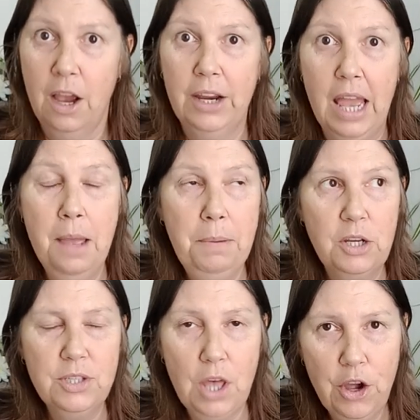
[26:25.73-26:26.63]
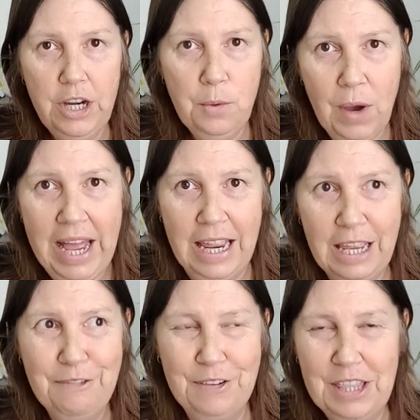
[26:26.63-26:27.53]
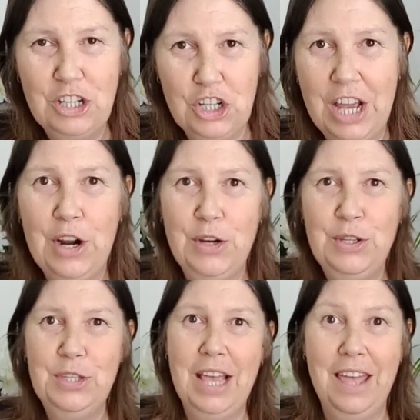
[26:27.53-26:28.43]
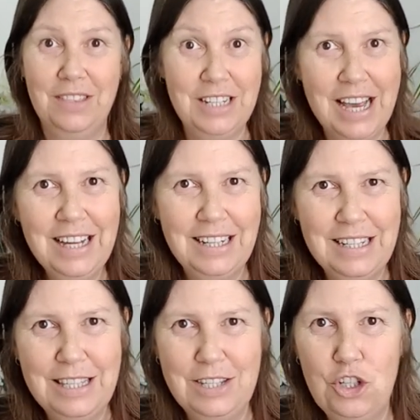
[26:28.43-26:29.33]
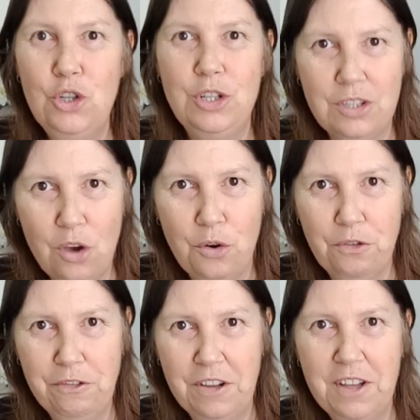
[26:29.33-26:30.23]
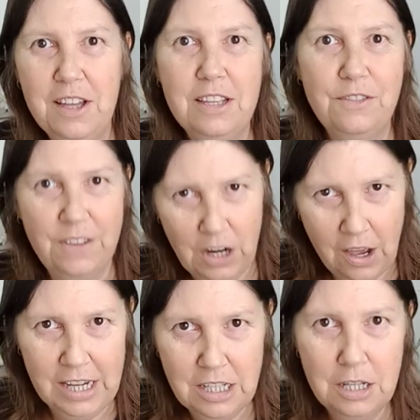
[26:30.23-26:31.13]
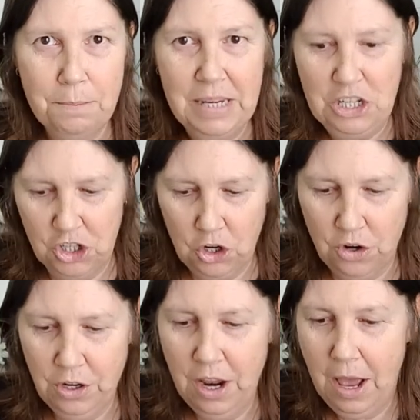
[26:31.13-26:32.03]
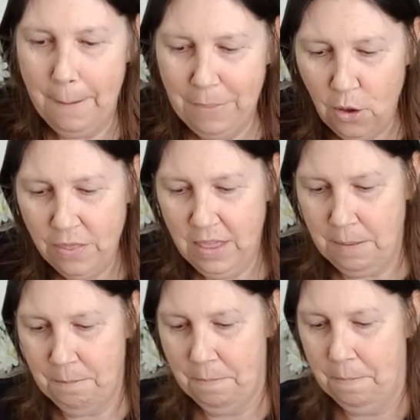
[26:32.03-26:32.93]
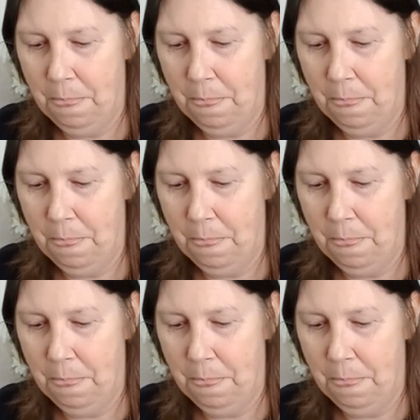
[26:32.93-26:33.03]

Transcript: Okay, because the only way for the shadows and the darkness to dissolve is for light to be shone upon them.